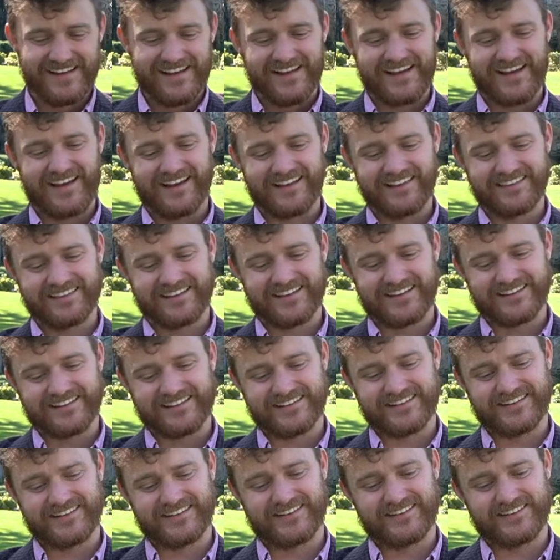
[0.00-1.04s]
And the
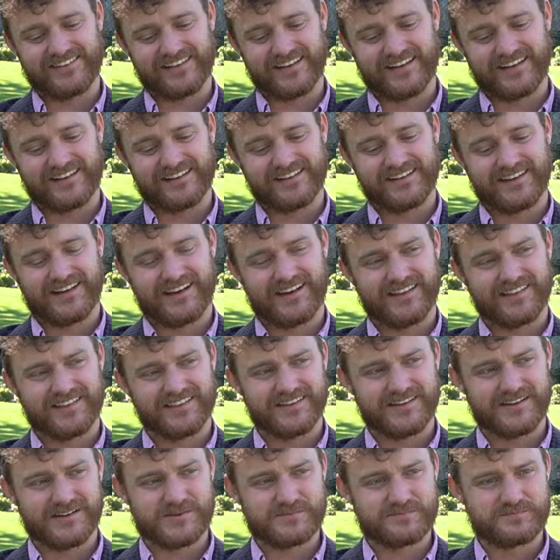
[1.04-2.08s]
idea is that
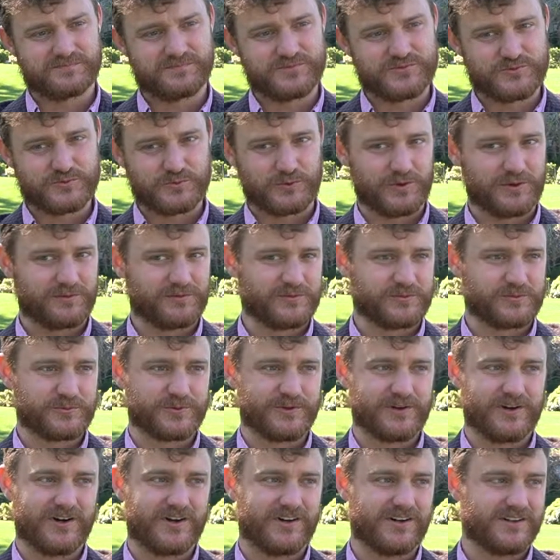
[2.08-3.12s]
the dwarfs
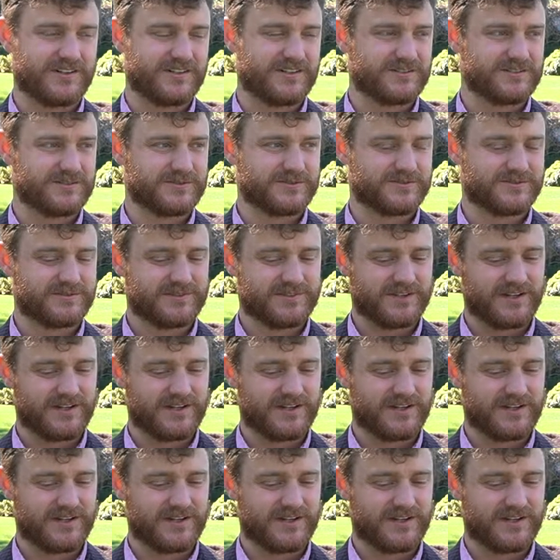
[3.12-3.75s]
were all,